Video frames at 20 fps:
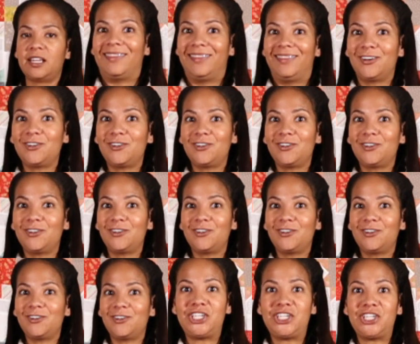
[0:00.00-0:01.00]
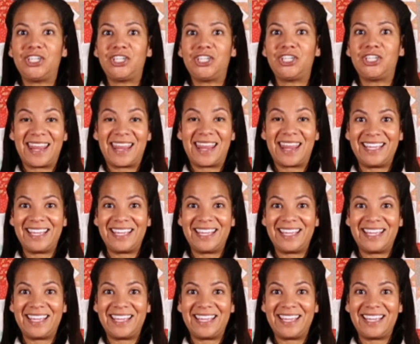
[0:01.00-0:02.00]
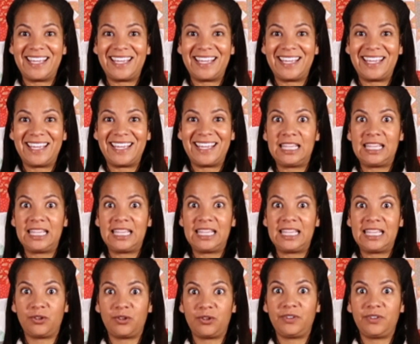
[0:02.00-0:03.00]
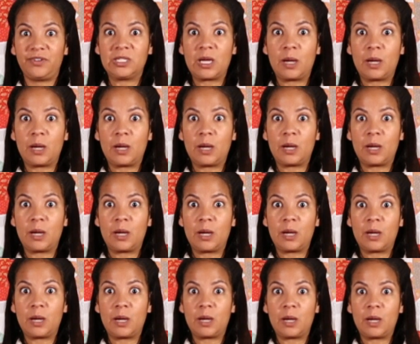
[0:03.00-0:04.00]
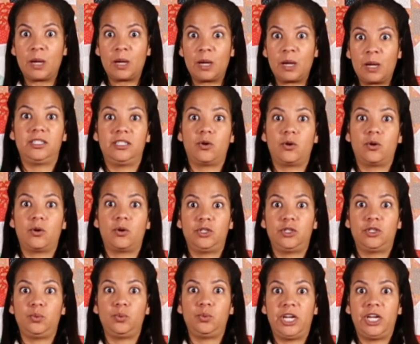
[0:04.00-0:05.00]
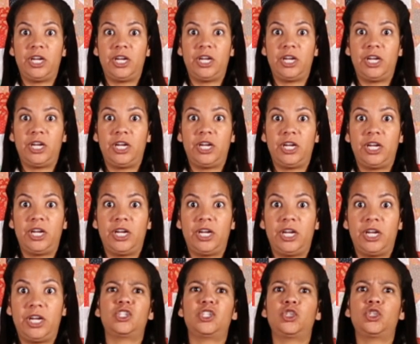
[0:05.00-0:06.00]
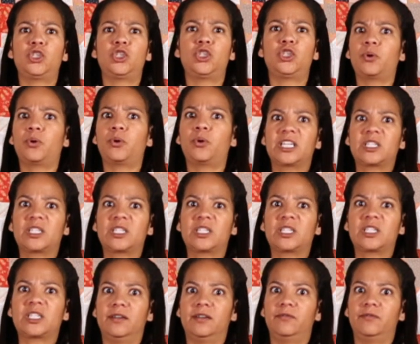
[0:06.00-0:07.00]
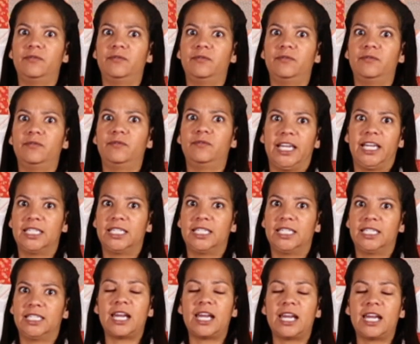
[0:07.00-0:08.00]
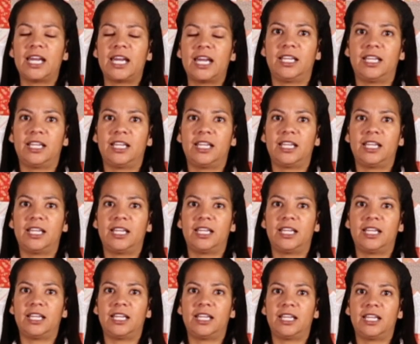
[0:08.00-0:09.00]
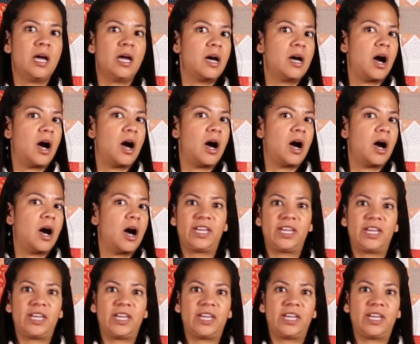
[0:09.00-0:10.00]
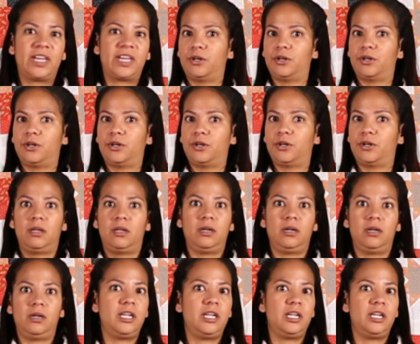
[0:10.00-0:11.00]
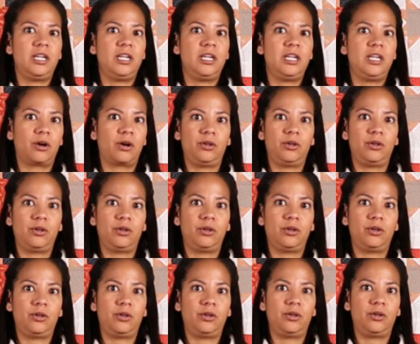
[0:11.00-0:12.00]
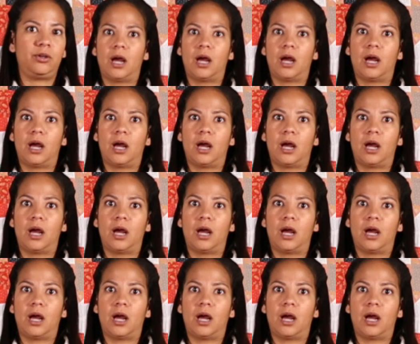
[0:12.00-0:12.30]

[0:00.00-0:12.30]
there's a very good chance this thread stand that Wonderfil is coming out with is going to change your life. And it's like super inexpensive. Like it's the kind of thing that it's going to be on the counter near your,